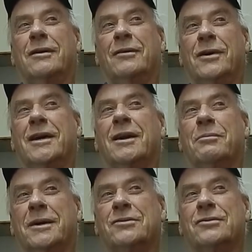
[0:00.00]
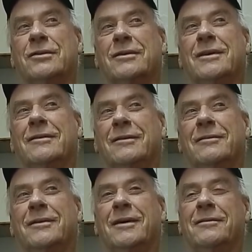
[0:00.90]
And we got a picture
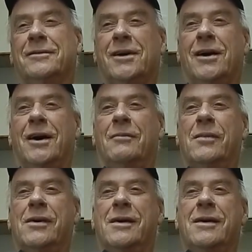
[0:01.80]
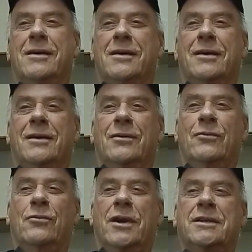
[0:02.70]
of Tom
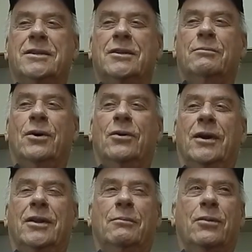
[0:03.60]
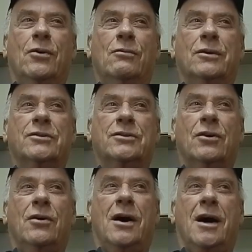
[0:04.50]
racing the boat, and the boat was
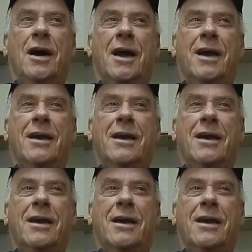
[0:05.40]
so high,